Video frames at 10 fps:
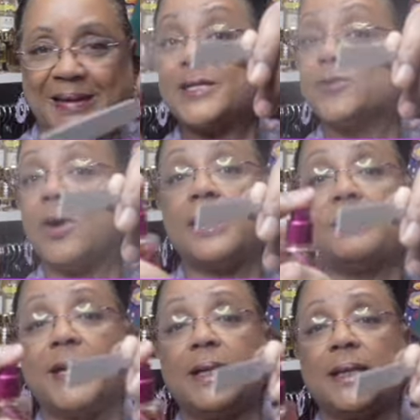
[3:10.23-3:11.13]
These are all
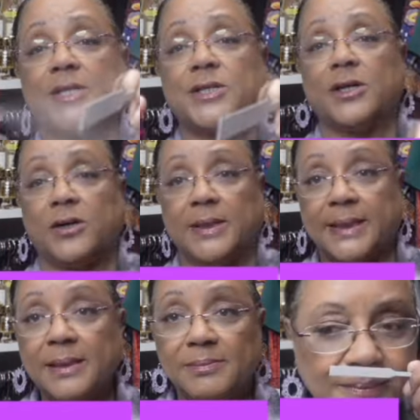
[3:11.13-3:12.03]
in my collection
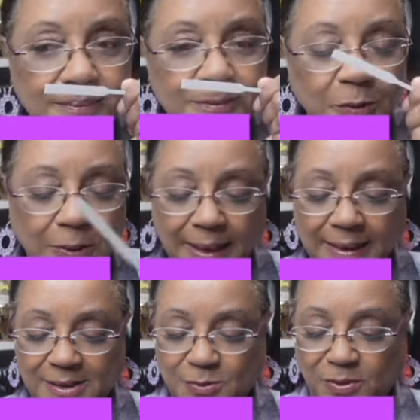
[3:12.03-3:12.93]
currently. Ooh, I
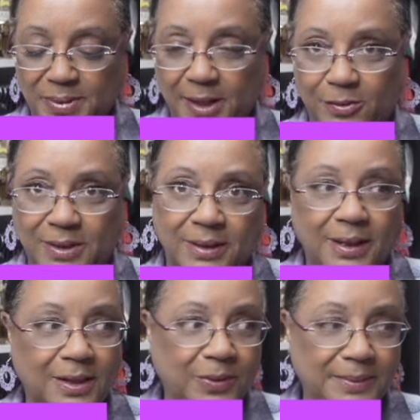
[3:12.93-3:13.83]
like this one better than the
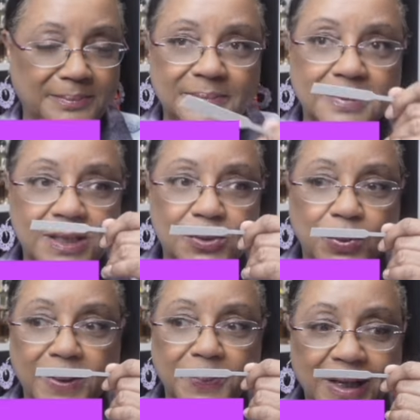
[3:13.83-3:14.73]
other one. This
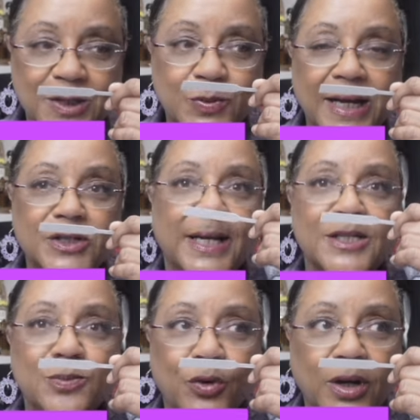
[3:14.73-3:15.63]
one, this one actually
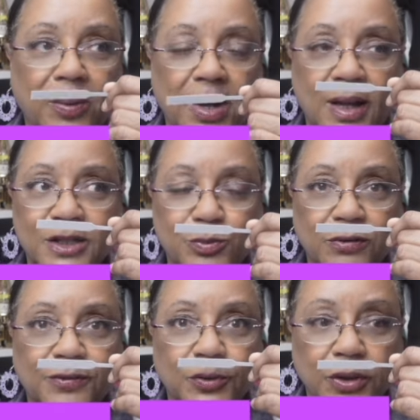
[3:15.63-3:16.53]
has more going on. There's more
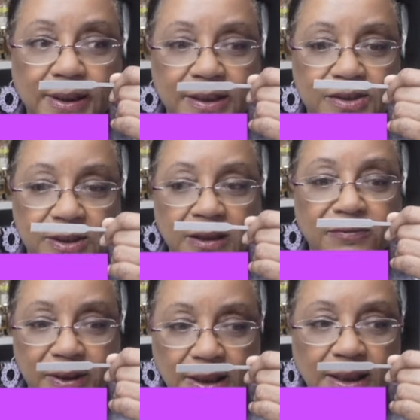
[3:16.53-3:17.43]
floral in this in the
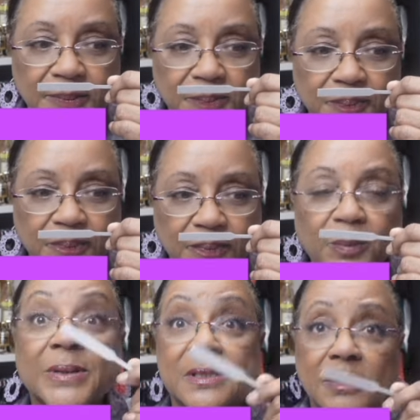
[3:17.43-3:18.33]
vanilla,
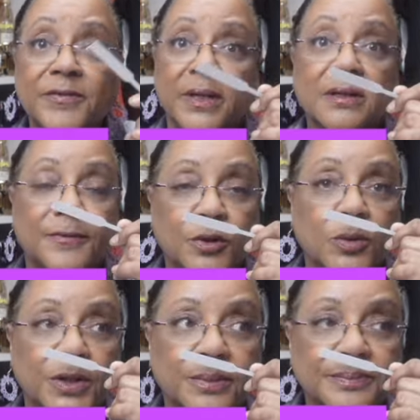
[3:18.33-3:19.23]
but still vanilla
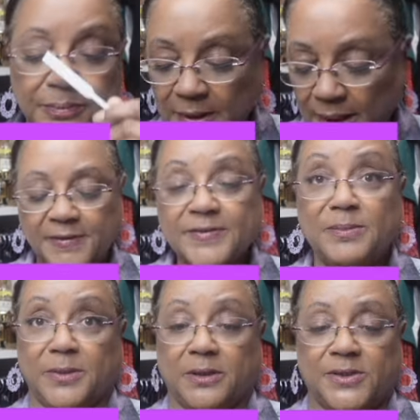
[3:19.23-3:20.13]
forward. 50
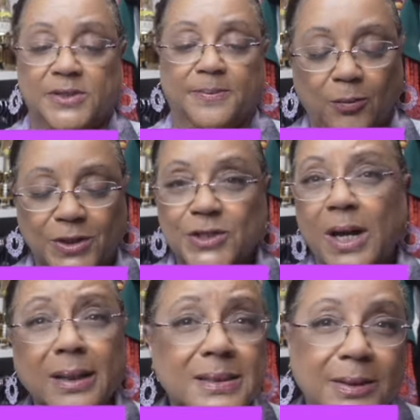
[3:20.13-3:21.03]
mils, which
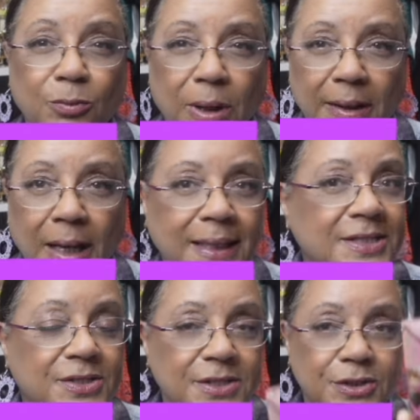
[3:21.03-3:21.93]
honestly, why,
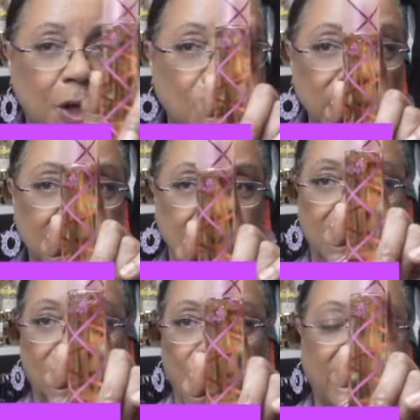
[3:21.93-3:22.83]
unless this is the only thing
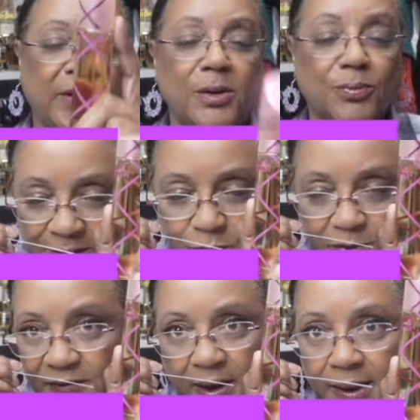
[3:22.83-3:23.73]
you're wearing, you, this would
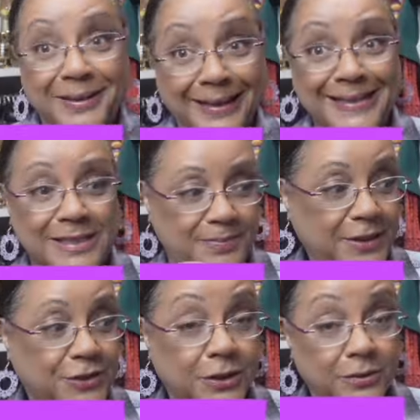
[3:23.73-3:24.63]
be fine. Nice.
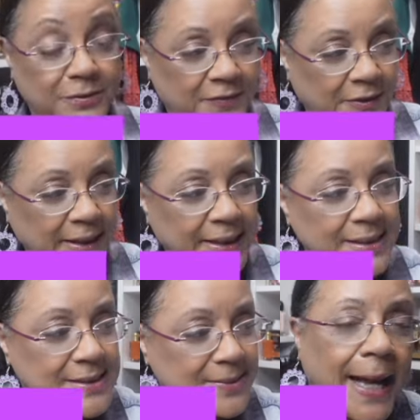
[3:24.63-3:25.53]
Pink sugar, very
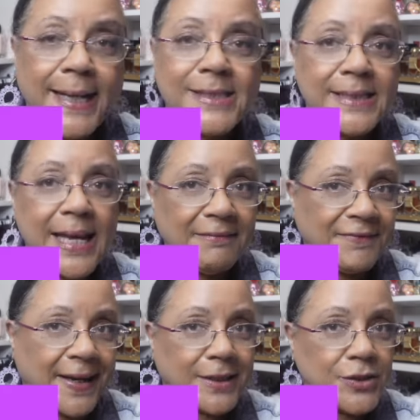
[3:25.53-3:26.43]
nice. I did not
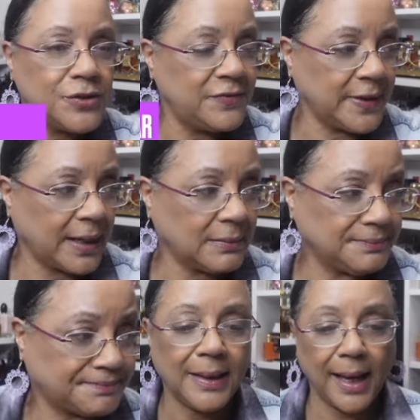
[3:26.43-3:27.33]
find it juvenile.
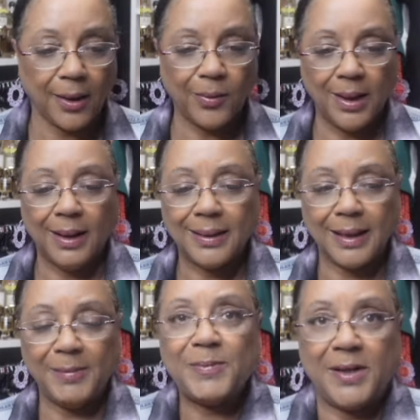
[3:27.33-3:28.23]
Now,
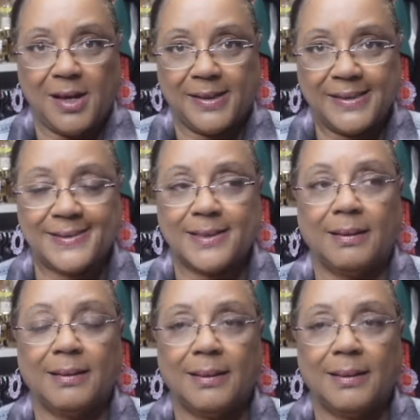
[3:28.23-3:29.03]
let me be honest.